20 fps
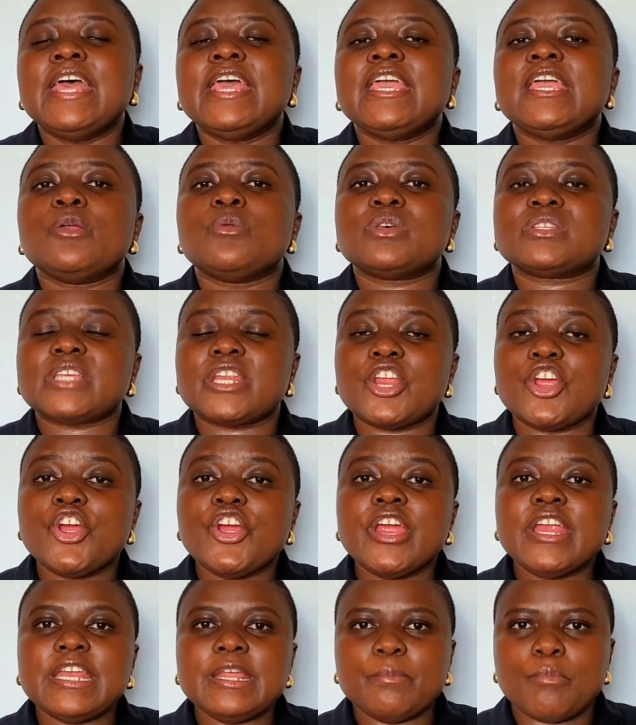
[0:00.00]
It was an
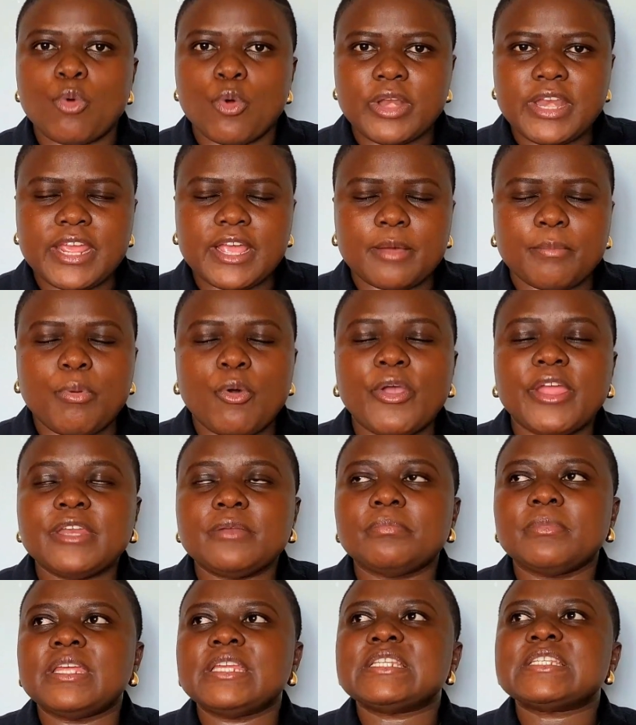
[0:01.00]
early morning
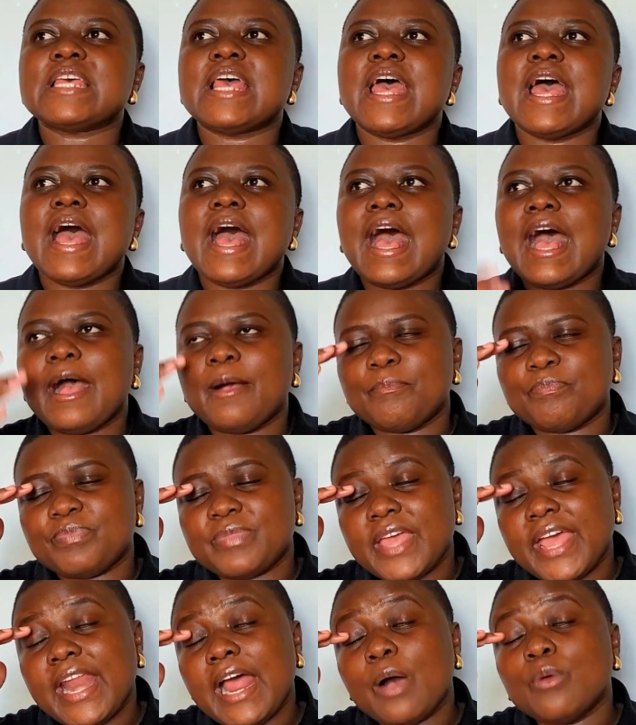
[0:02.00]
appointment
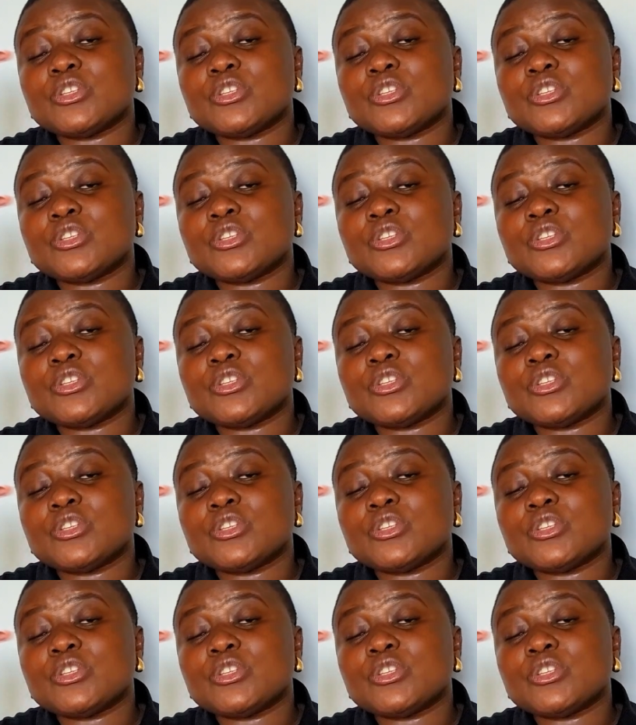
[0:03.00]
that I